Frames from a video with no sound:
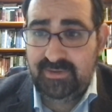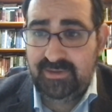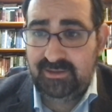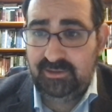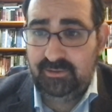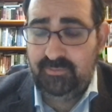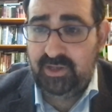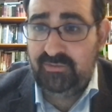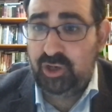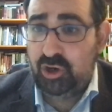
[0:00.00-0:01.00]
I think they're
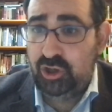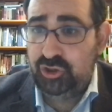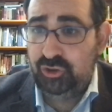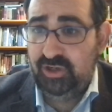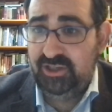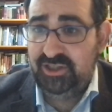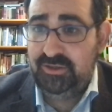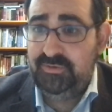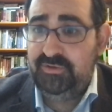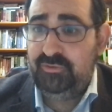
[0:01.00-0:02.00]
giving harsher
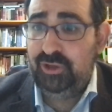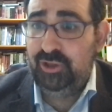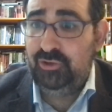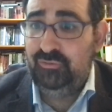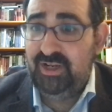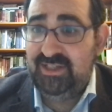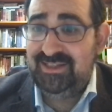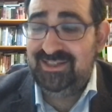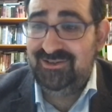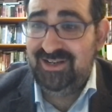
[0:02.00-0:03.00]
criticisms of critical
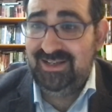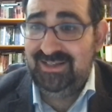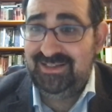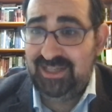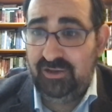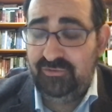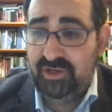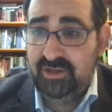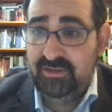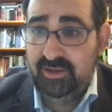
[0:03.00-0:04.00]
race theory
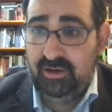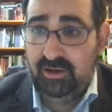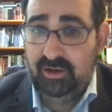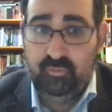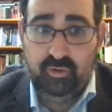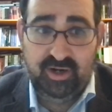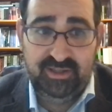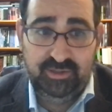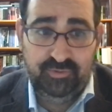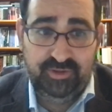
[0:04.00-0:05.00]
itself that aren't
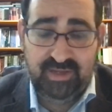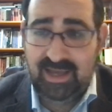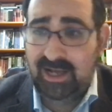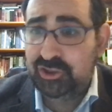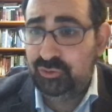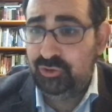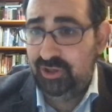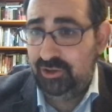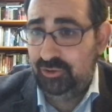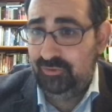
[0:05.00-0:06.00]
warranted with the
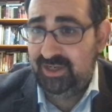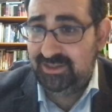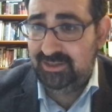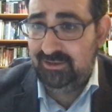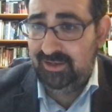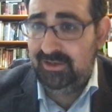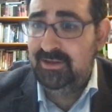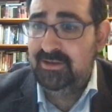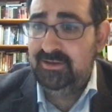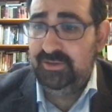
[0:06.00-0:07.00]
actual critical race
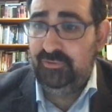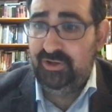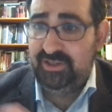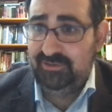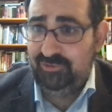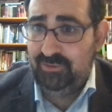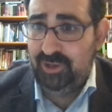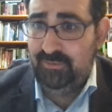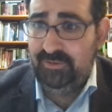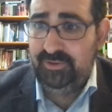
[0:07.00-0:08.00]
theory, divorcing
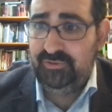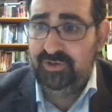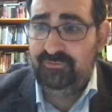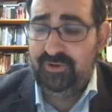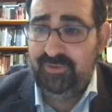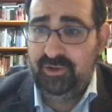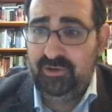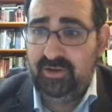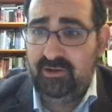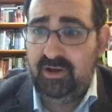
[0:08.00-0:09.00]
for a moment between from
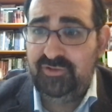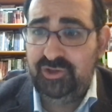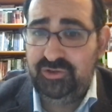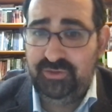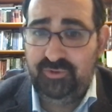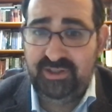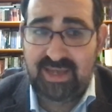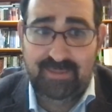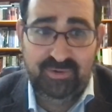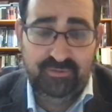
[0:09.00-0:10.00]
the offshoots of
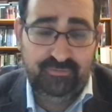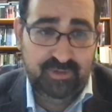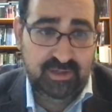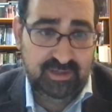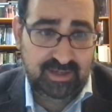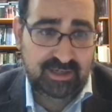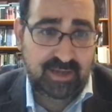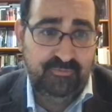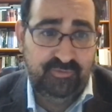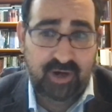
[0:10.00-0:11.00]
what's happened
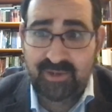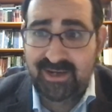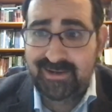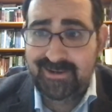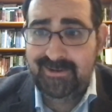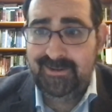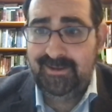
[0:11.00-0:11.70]
and come from it.